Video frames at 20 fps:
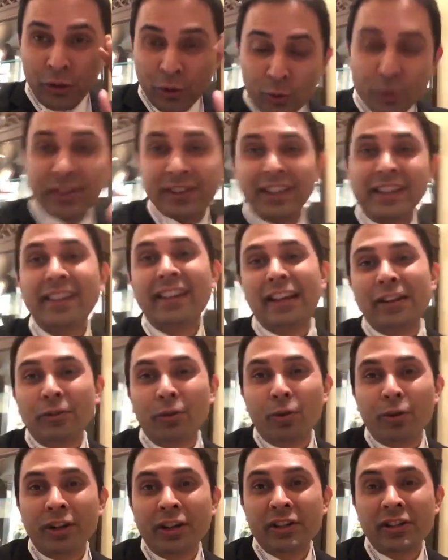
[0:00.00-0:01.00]
Use Think and
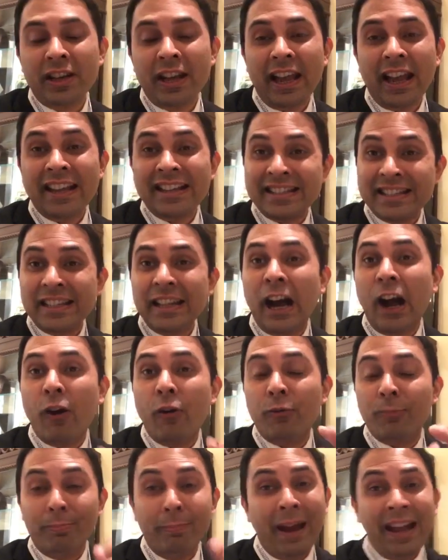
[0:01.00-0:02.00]
Grow Rich and see
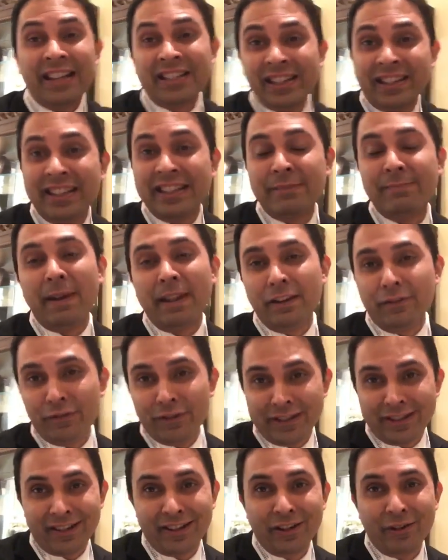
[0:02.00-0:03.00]
how magic is
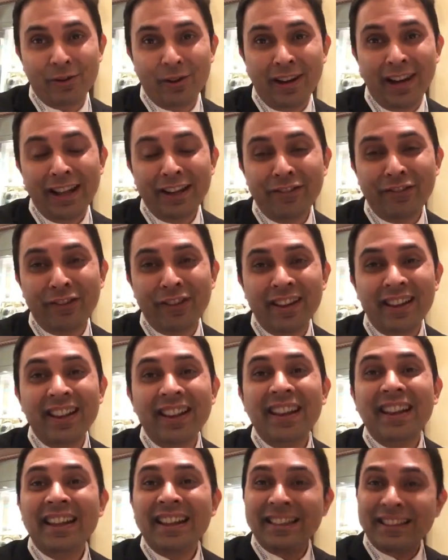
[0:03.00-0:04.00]
manifested in your life.
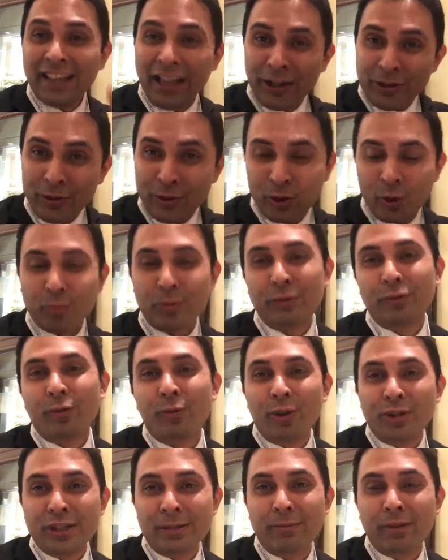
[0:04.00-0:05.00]
Thank you so much
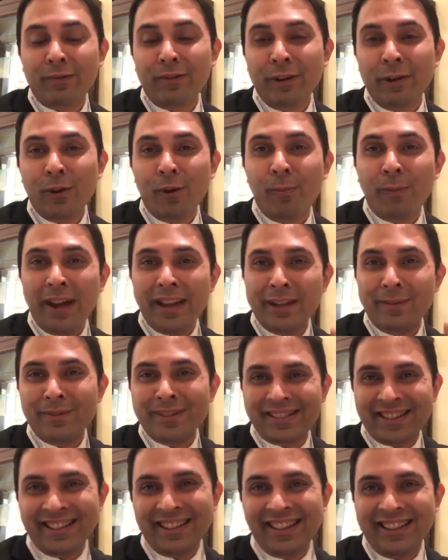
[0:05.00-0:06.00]
for watching my video. My name
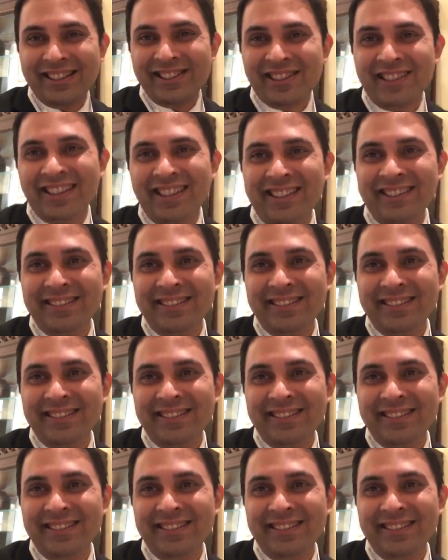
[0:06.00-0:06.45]
is Sidharth Shah.